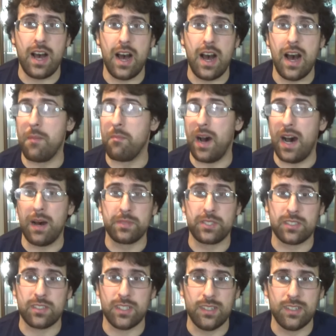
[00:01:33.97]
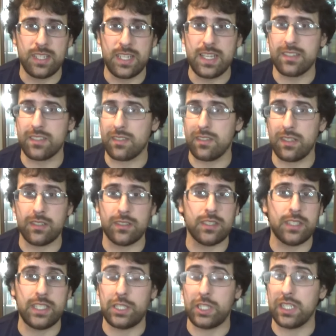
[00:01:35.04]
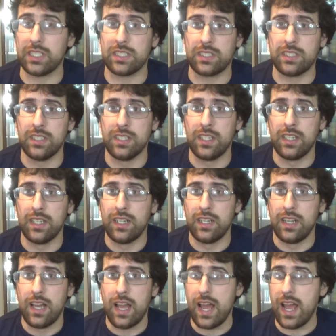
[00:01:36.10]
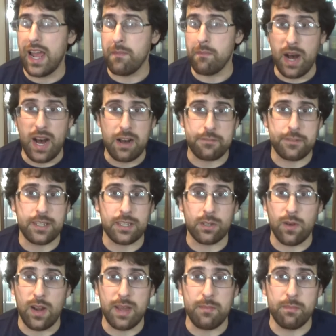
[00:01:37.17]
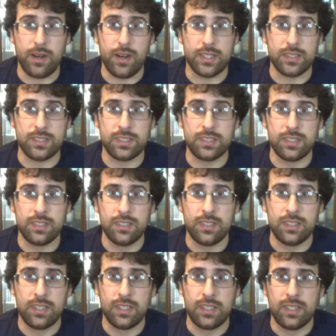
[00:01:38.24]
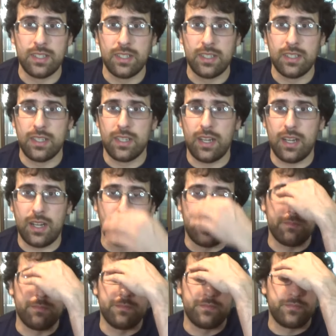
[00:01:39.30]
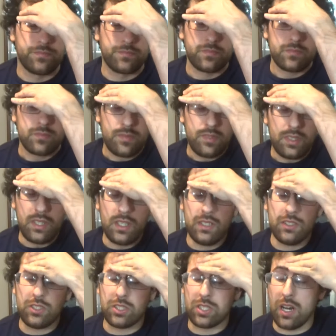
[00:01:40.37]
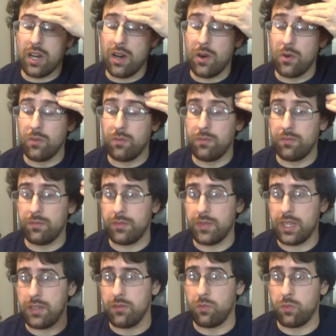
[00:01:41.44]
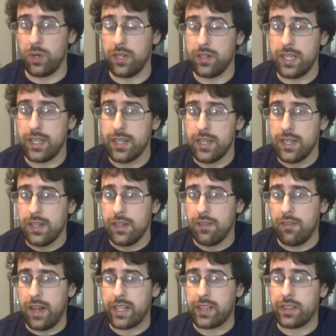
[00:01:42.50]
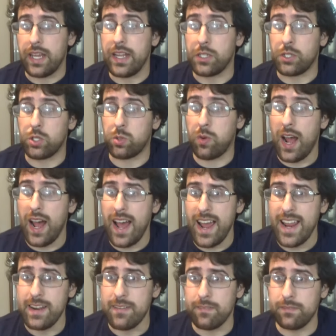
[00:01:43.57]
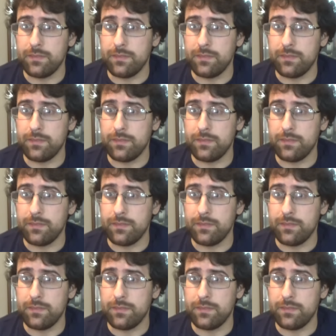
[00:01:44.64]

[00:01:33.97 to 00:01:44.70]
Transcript: a mobster. He is literally just a mafia crime boss. Um so really like they try